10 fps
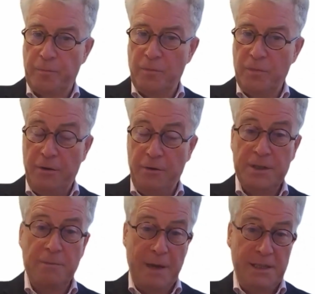is
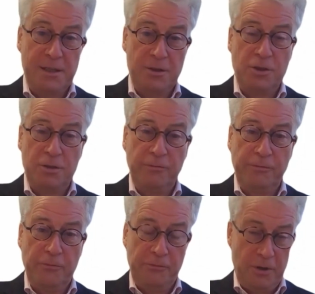a message
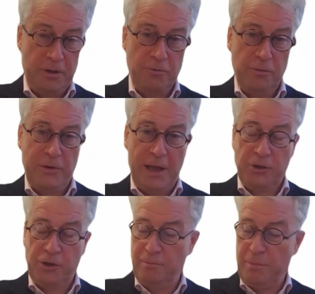for further
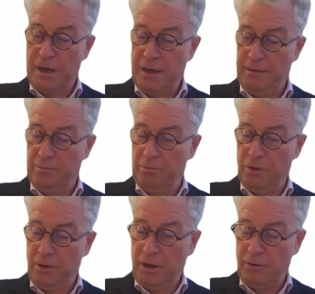reflection by
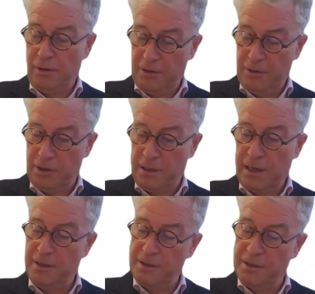the
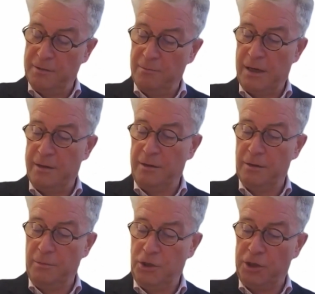co-legislators and by the
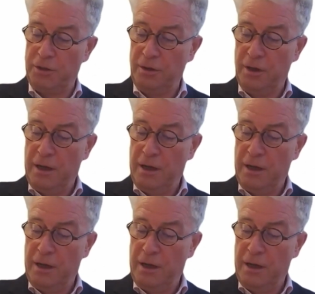Commission,